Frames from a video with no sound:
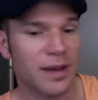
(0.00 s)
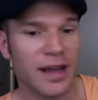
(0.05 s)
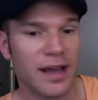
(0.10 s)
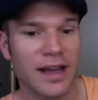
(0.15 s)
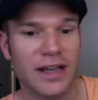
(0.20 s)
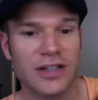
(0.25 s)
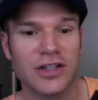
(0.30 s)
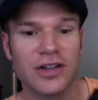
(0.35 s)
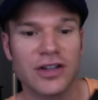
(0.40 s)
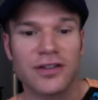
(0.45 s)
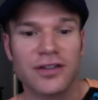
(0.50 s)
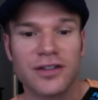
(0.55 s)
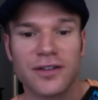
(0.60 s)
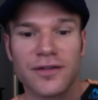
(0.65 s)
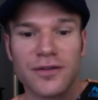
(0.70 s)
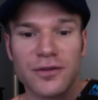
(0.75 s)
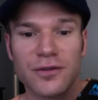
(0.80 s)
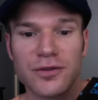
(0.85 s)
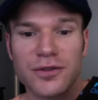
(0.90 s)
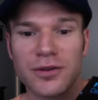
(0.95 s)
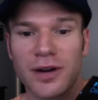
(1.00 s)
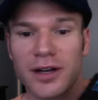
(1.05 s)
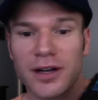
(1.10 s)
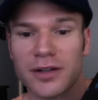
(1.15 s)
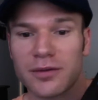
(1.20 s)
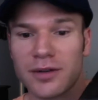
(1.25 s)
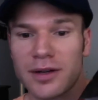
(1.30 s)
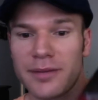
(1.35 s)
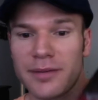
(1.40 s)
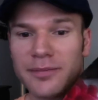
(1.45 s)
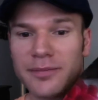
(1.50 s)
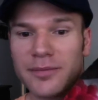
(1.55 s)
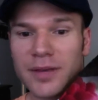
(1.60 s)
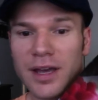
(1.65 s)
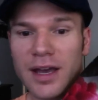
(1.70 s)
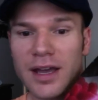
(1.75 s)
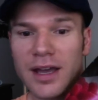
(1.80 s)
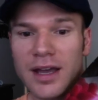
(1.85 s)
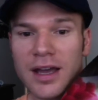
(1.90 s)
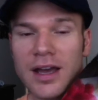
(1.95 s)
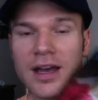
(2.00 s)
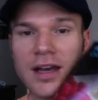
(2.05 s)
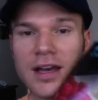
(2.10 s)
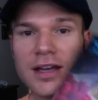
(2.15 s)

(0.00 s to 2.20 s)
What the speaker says: page, there's a food directory, okay?